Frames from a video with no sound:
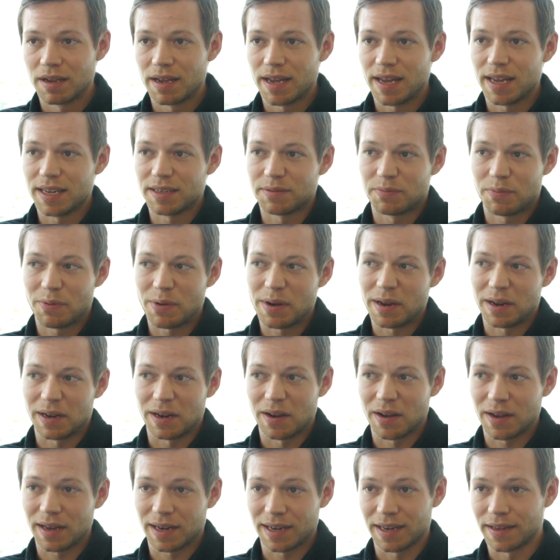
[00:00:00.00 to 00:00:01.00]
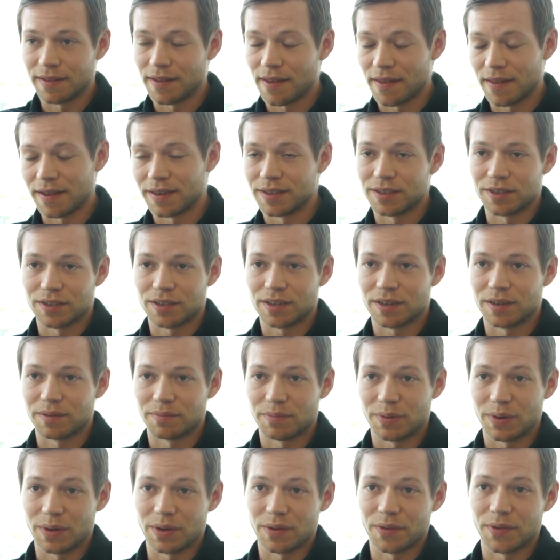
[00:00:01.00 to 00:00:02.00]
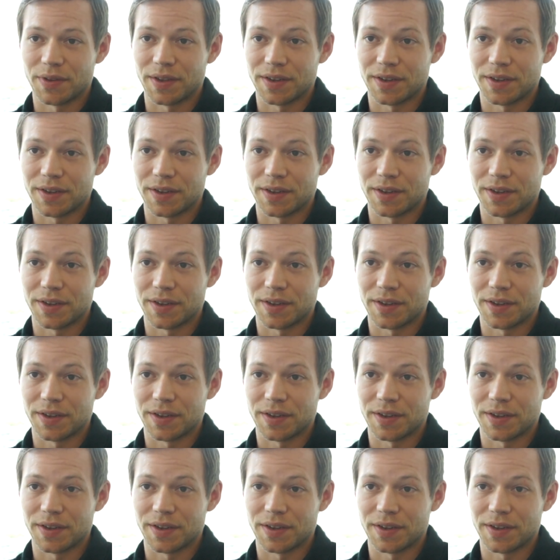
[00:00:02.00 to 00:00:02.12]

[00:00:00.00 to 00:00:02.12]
Yeah. It's pretty unlikely that they're just going to put it